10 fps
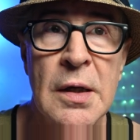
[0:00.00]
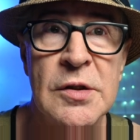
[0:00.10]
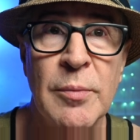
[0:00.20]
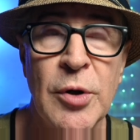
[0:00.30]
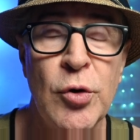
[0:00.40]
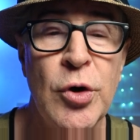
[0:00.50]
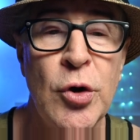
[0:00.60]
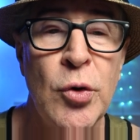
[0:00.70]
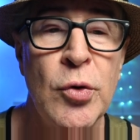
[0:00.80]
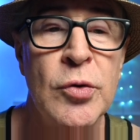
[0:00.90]
Some new
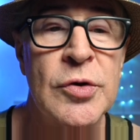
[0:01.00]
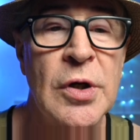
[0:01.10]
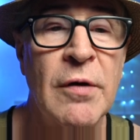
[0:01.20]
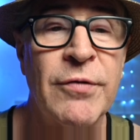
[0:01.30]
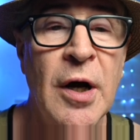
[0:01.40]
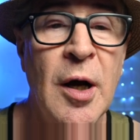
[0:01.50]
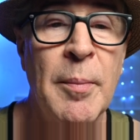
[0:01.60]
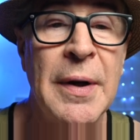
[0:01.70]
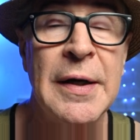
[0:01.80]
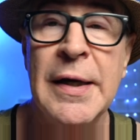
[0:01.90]
news
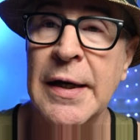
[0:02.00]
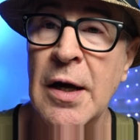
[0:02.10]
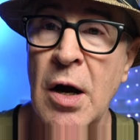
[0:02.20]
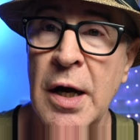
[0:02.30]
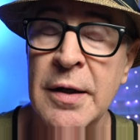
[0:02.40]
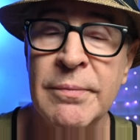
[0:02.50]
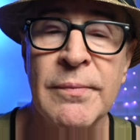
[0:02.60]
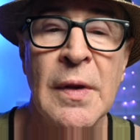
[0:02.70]
from Nikon.